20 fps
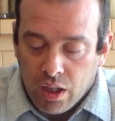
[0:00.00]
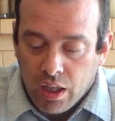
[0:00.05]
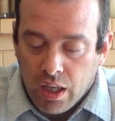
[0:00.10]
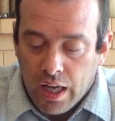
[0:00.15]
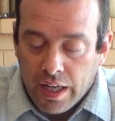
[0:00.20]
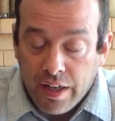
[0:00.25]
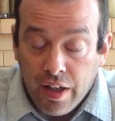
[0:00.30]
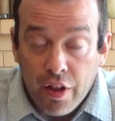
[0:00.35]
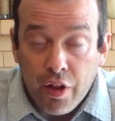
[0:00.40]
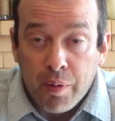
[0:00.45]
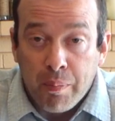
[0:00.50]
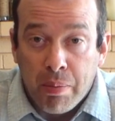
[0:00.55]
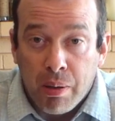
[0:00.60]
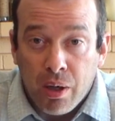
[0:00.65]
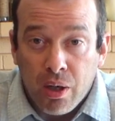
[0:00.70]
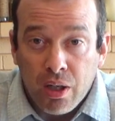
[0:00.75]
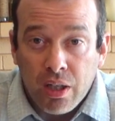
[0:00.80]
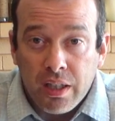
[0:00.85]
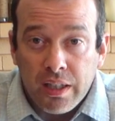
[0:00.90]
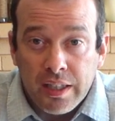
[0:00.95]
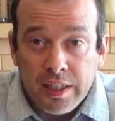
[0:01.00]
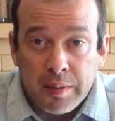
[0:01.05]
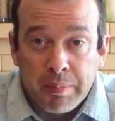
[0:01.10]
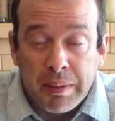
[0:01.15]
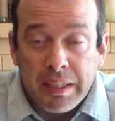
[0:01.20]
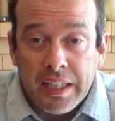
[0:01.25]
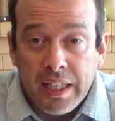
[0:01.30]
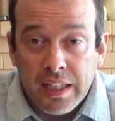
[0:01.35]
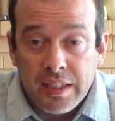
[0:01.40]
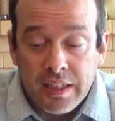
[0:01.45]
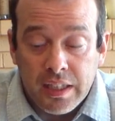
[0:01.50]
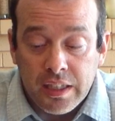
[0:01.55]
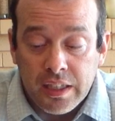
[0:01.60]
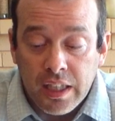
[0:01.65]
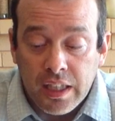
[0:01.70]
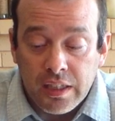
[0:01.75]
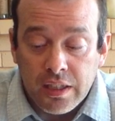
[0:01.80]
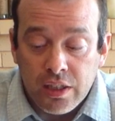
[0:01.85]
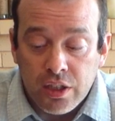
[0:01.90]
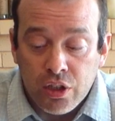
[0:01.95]
Another perk is because
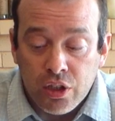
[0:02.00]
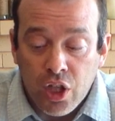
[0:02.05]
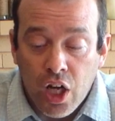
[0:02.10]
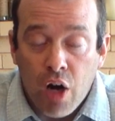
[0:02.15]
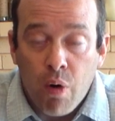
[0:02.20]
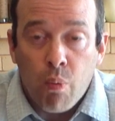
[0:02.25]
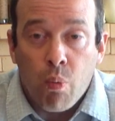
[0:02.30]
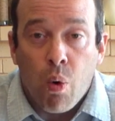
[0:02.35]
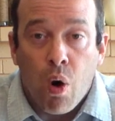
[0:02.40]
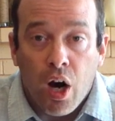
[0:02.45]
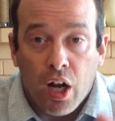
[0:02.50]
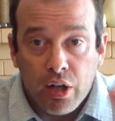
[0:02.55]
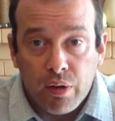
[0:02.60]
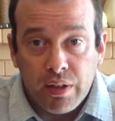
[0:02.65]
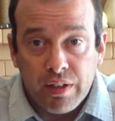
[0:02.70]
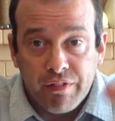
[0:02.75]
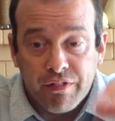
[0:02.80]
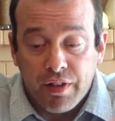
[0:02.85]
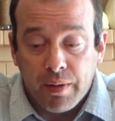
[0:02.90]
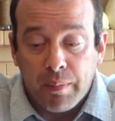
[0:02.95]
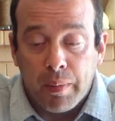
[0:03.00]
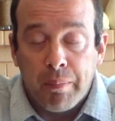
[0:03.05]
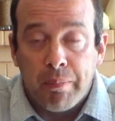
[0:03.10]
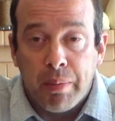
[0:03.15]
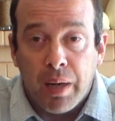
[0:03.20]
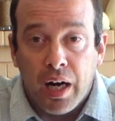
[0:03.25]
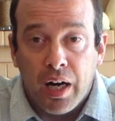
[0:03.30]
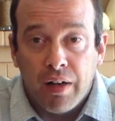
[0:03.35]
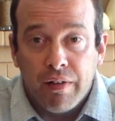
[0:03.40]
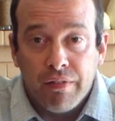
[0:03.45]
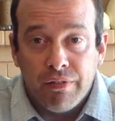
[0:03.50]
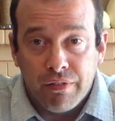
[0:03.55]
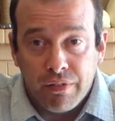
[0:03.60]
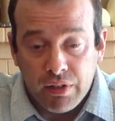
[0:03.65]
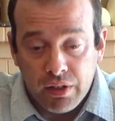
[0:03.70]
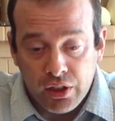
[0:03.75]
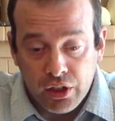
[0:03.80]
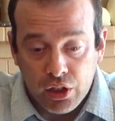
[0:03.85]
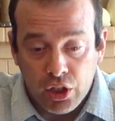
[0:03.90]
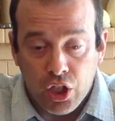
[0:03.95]
you're not watering from above
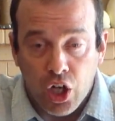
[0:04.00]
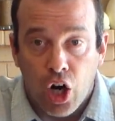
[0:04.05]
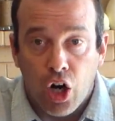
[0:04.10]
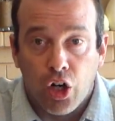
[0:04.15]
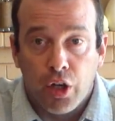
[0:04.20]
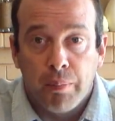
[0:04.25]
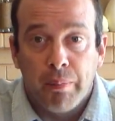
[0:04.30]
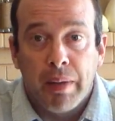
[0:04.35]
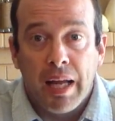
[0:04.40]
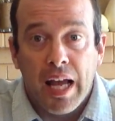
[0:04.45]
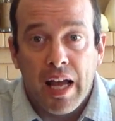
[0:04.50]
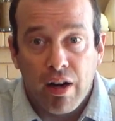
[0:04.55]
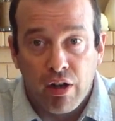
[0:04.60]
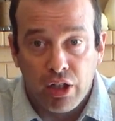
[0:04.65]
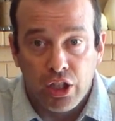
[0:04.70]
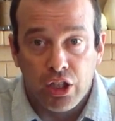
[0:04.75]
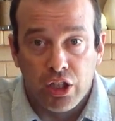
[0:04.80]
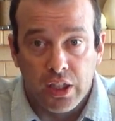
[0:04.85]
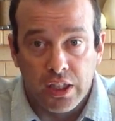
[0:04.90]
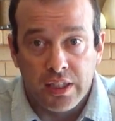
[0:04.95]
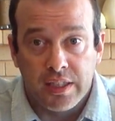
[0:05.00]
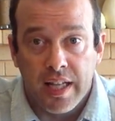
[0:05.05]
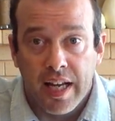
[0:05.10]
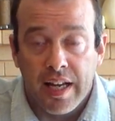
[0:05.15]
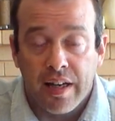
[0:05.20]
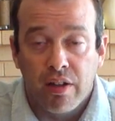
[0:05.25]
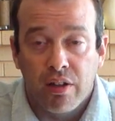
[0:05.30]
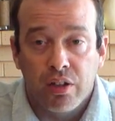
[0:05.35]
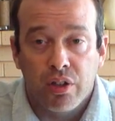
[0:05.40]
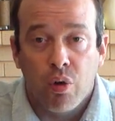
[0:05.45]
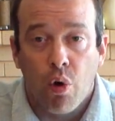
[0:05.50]
your garden bed or your containers.